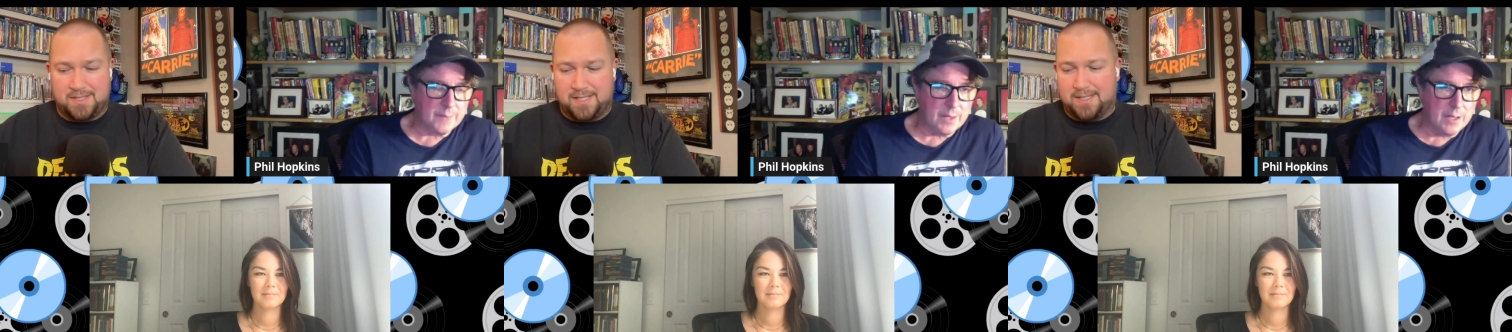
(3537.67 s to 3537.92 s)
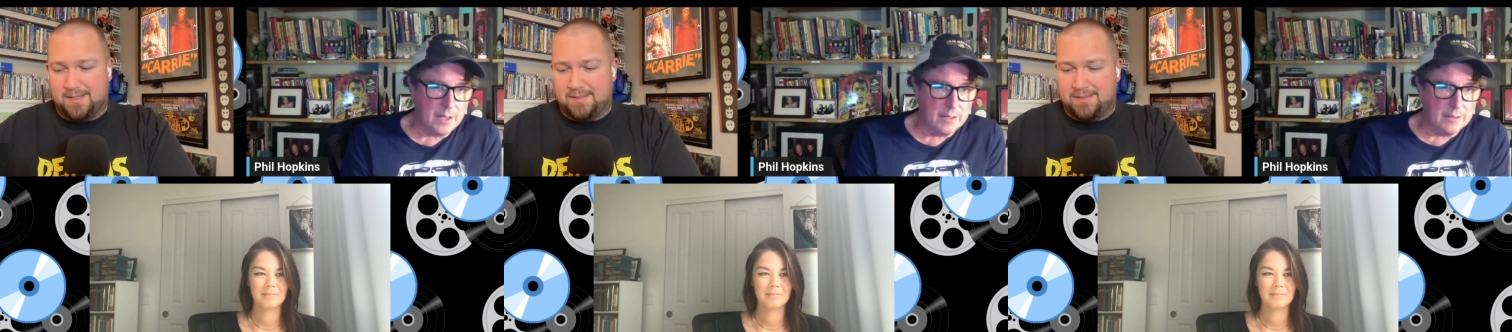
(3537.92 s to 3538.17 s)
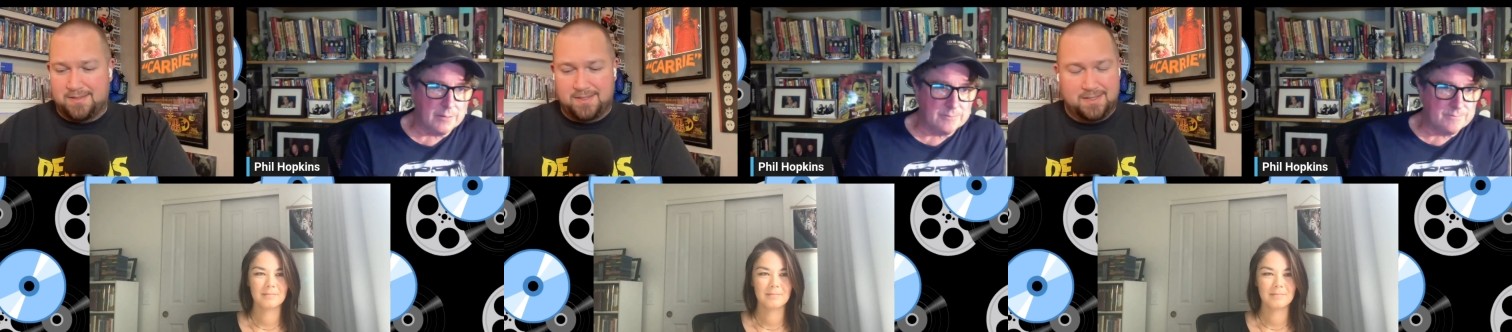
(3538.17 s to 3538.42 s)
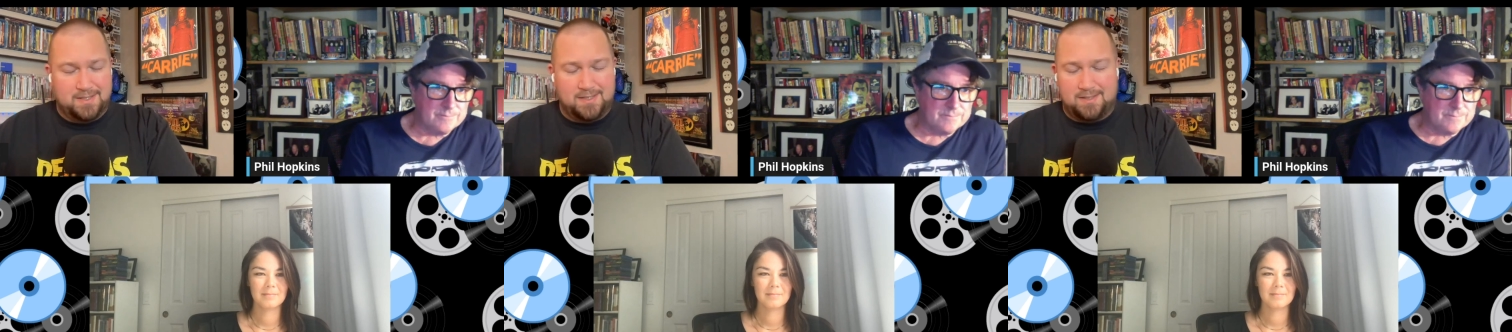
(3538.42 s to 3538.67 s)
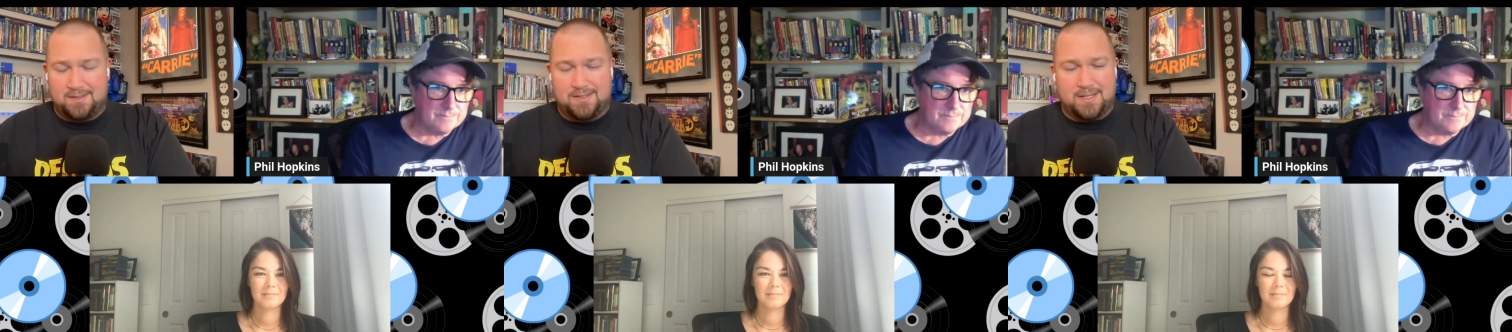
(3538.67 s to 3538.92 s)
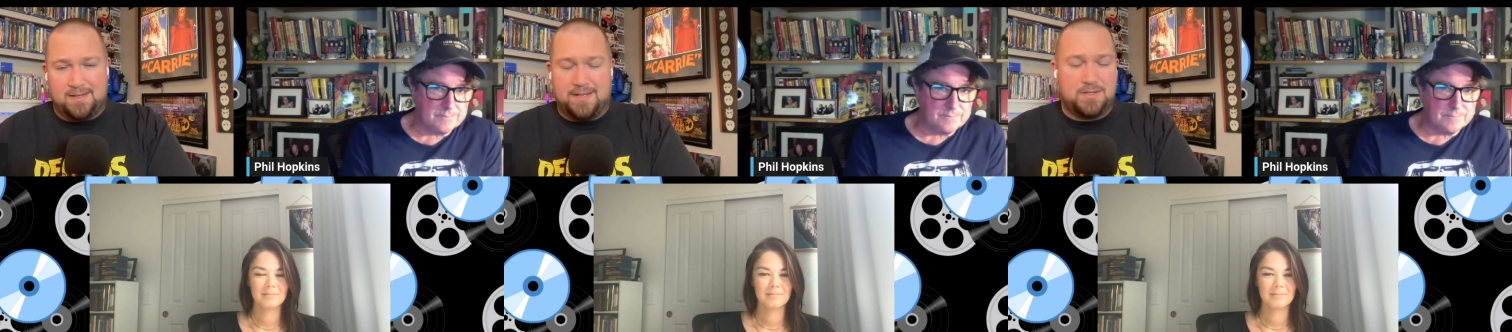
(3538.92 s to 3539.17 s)
Speaker 1: And
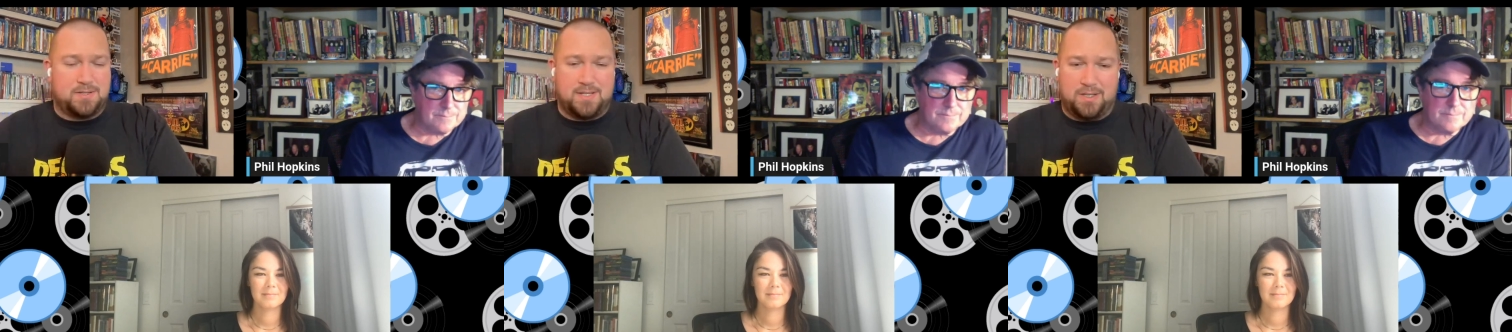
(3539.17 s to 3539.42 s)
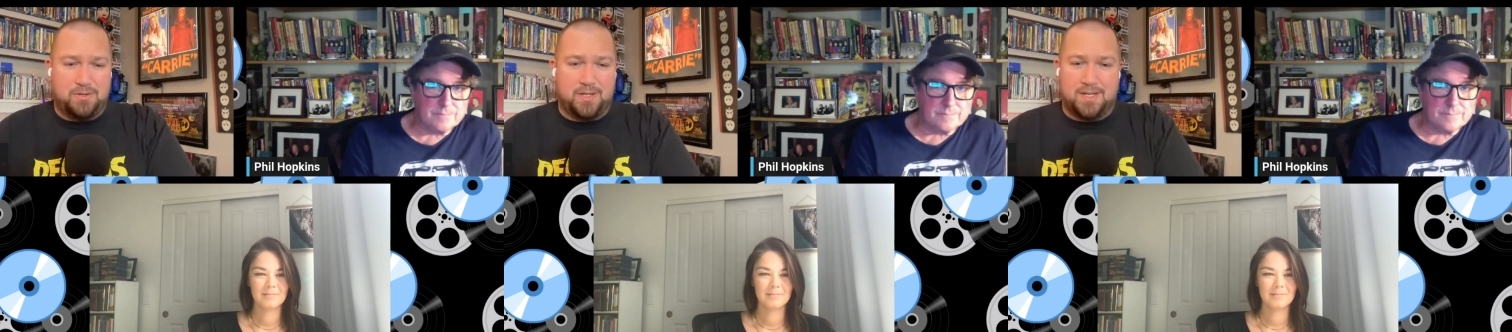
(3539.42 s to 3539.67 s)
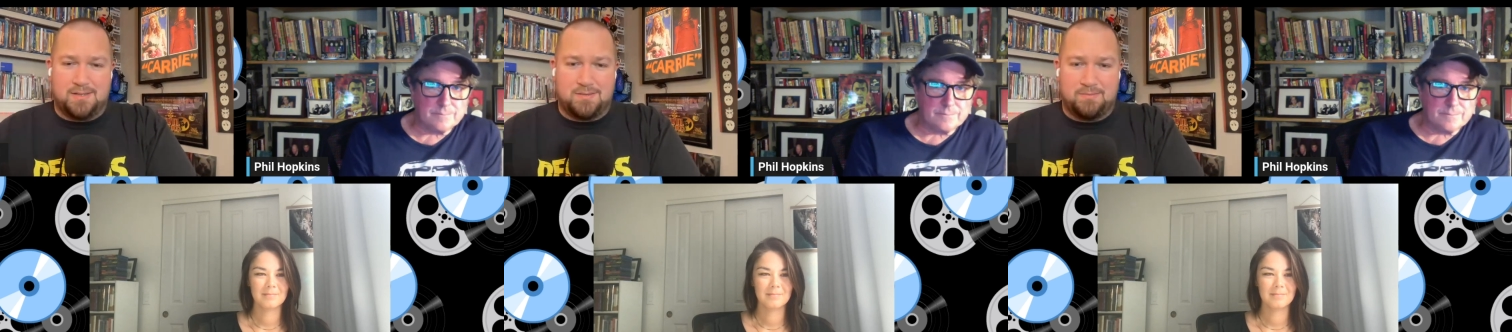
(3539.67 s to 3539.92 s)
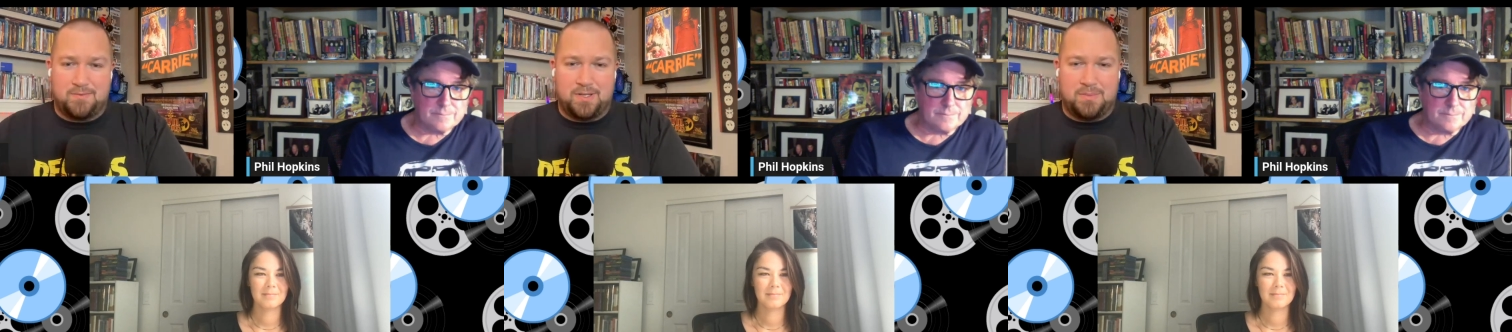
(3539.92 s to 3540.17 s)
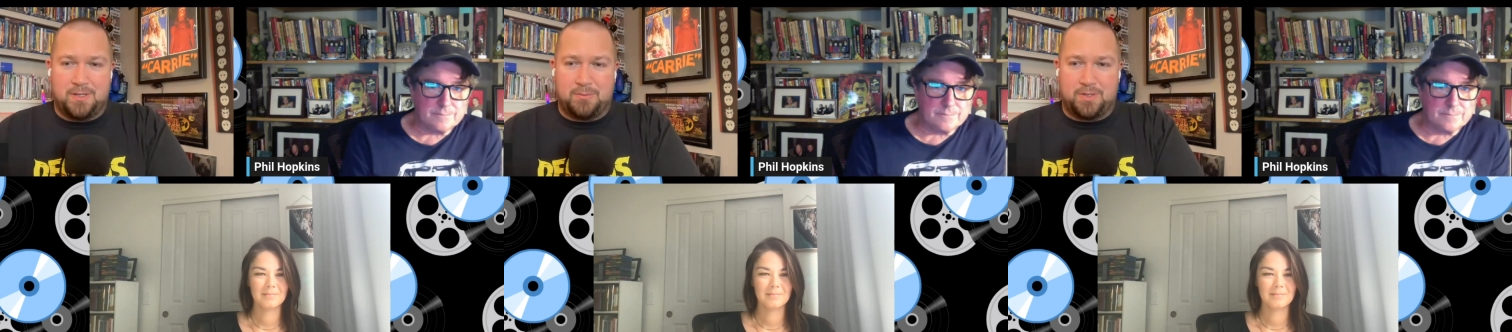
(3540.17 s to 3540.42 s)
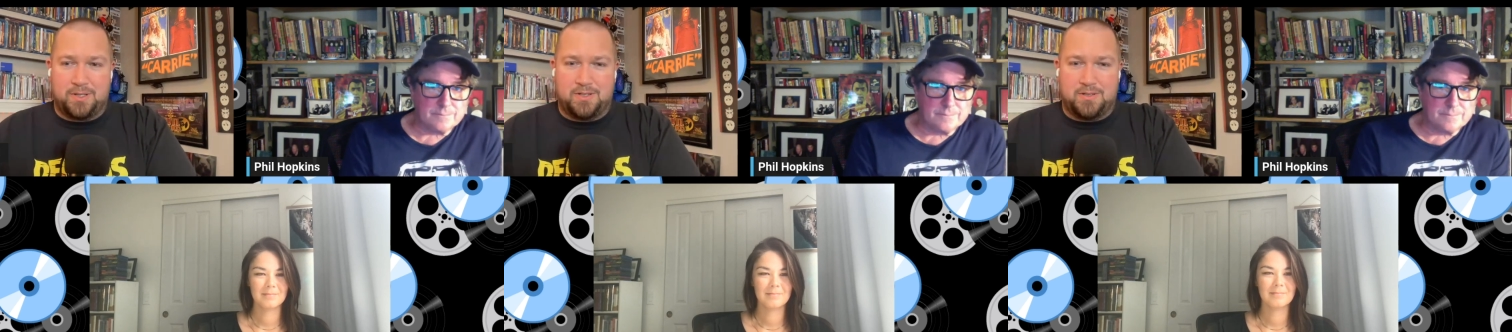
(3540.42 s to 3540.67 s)
I, I just thank you guys for the amount of
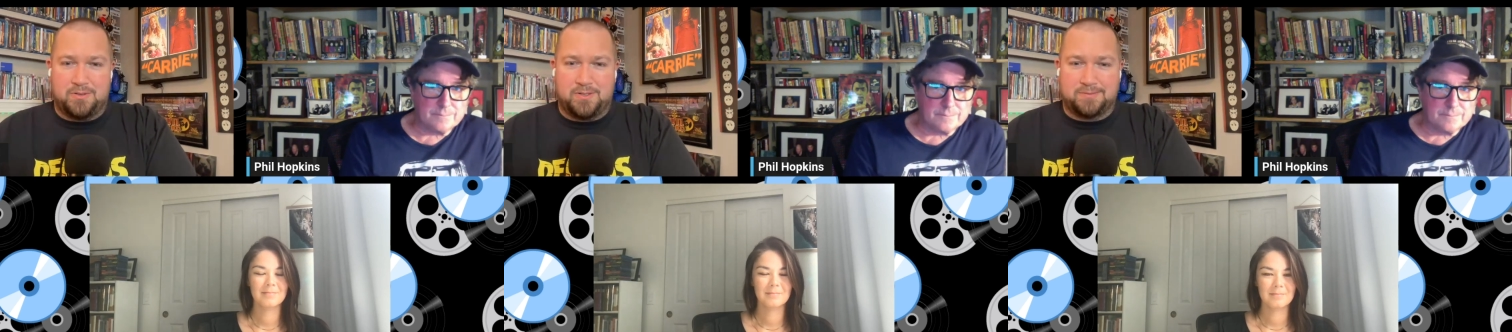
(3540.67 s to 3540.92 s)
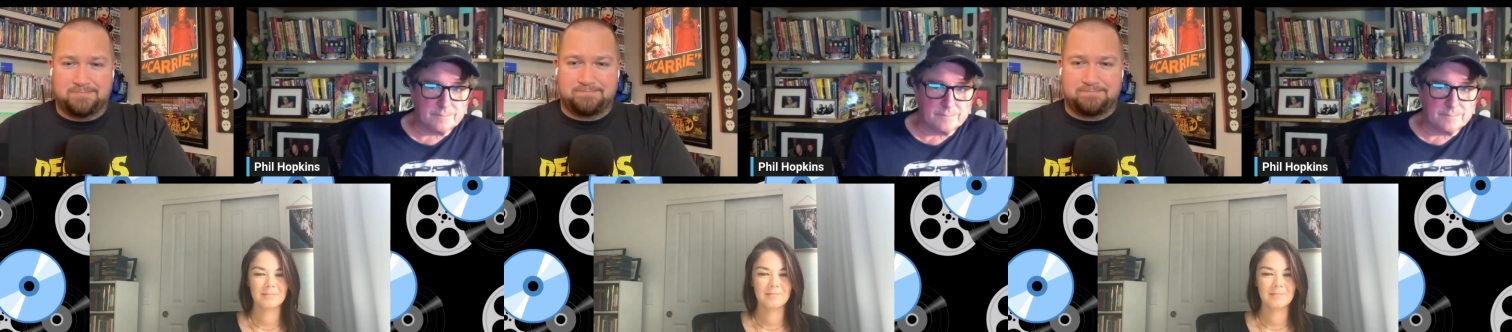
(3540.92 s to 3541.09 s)
work you're doing.